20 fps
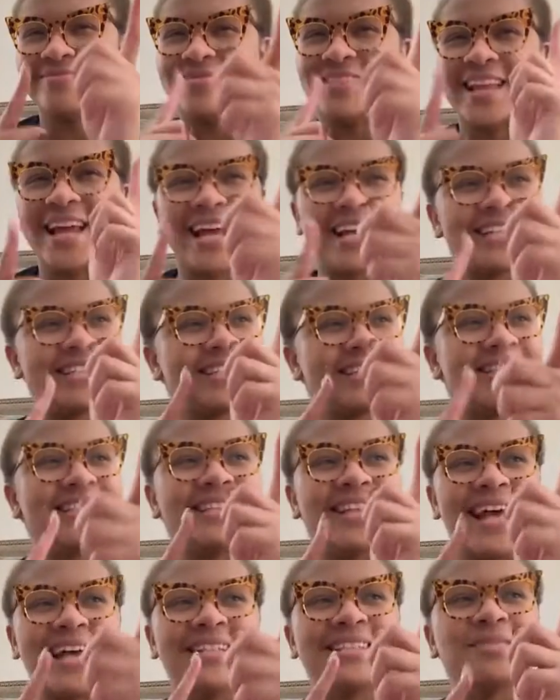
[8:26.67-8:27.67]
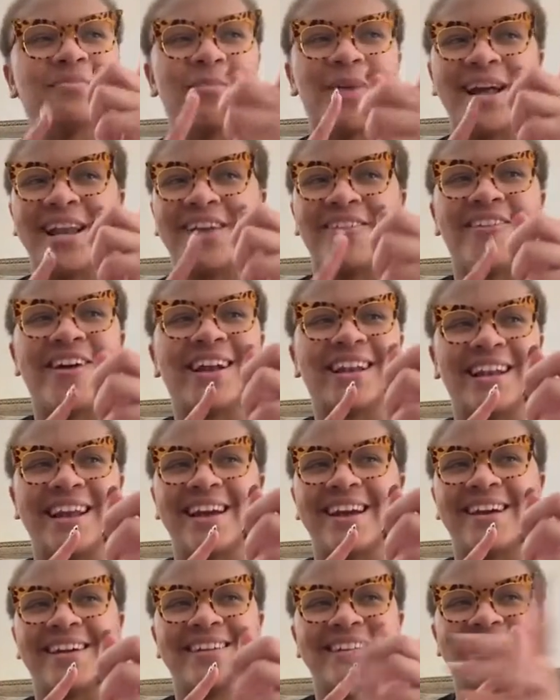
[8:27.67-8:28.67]
That's money right
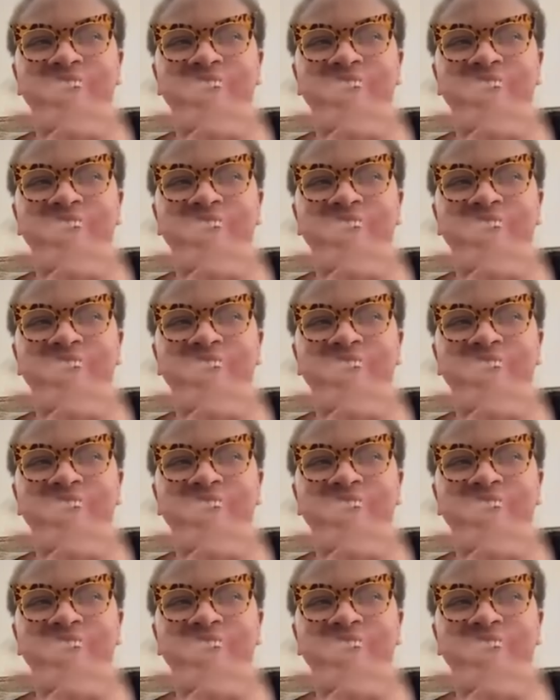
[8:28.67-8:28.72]
there.